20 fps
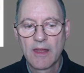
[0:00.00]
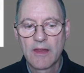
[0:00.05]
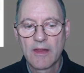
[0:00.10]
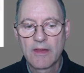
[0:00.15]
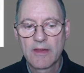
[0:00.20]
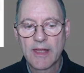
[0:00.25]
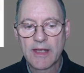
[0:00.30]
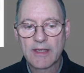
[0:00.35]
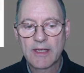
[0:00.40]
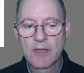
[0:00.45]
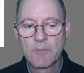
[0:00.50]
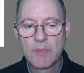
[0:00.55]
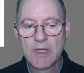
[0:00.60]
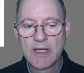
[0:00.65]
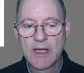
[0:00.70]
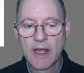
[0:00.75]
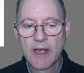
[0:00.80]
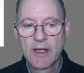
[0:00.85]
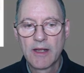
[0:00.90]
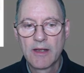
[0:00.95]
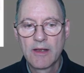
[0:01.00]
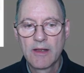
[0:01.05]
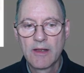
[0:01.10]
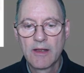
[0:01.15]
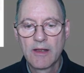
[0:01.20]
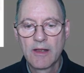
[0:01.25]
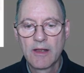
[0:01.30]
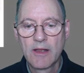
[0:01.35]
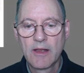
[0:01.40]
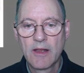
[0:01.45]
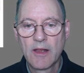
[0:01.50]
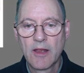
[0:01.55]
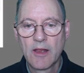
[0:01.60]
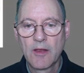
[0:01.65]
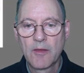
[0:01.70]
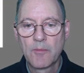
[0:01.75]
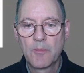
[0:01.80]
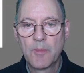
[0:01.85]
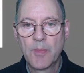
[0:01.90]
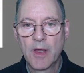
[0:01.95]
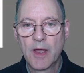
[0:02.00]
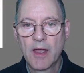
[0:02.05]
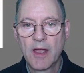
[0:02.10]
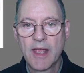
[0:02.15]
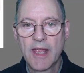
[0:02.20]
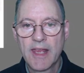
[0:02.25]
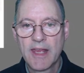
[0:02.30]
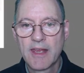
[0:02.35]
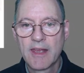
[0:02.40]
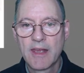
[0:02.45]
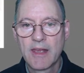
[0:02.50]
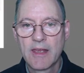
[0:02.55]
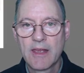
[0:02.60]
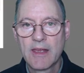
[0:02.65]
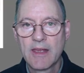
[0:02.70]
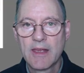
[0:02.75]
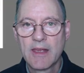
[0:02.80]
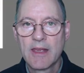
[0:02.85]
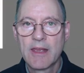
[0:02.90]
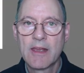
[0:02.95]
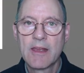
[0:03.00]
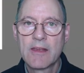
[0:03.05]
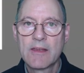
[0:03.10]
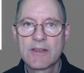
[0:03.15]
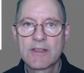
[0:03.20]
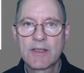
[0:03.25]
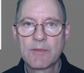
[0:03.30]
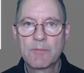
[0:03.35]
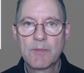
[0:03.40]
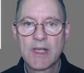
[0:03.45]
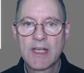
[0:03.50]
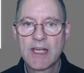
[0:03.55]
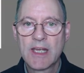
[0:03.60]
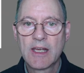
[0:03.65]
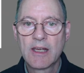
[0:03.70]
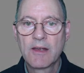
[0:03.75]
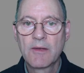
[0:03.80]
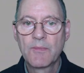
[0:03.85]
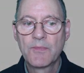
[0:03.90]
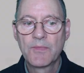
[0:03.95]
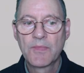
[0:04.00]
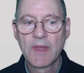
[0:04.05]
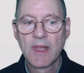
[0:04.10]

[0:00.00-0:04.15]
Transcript: That can be done by submitting